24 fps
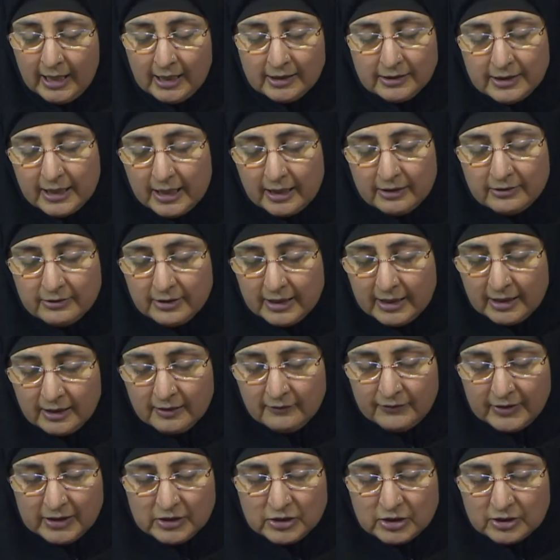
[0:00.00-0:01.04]
Their real
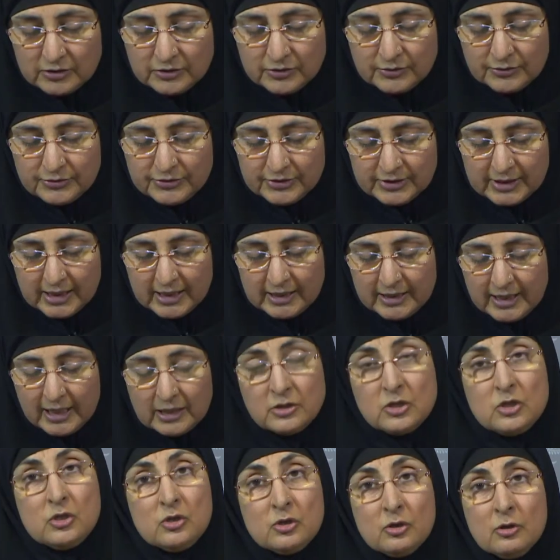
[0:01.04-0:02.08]
wish is to see
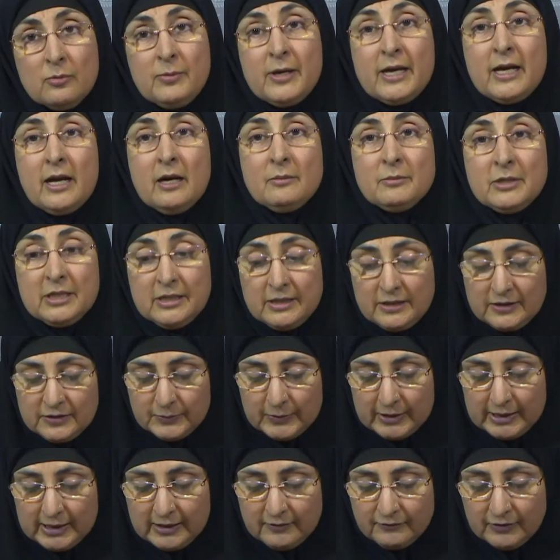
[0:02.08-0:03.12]
that you become a
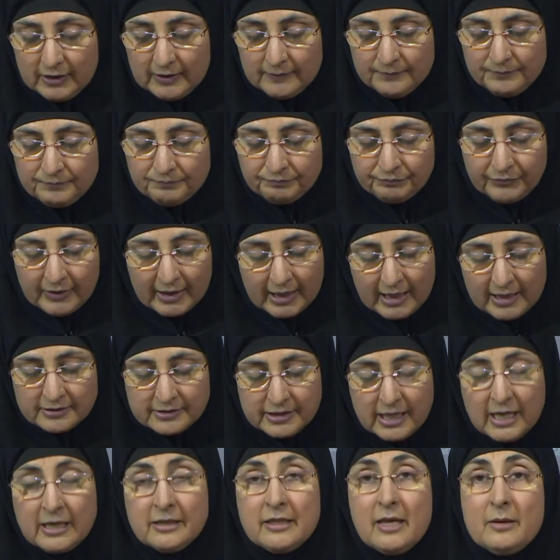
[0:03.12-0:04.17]
disbeliever, as
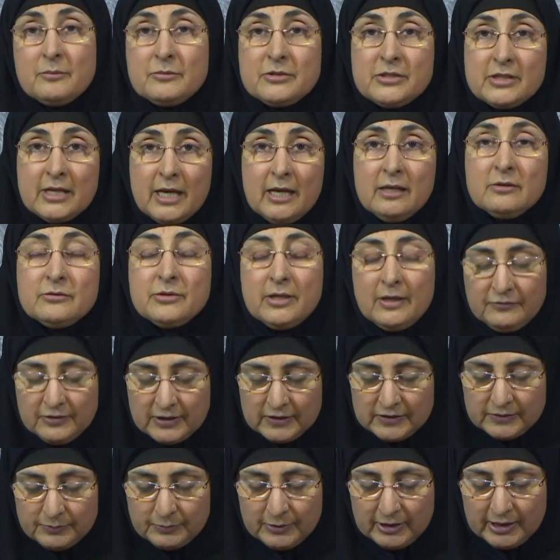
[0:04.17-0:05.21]
they themselves have
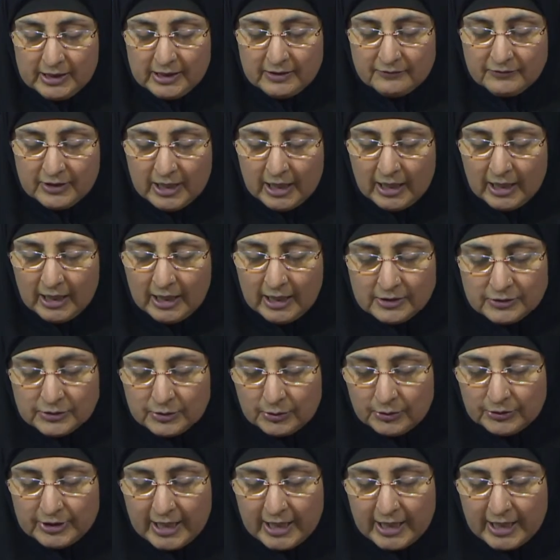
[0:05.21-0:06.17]
disbelieved, so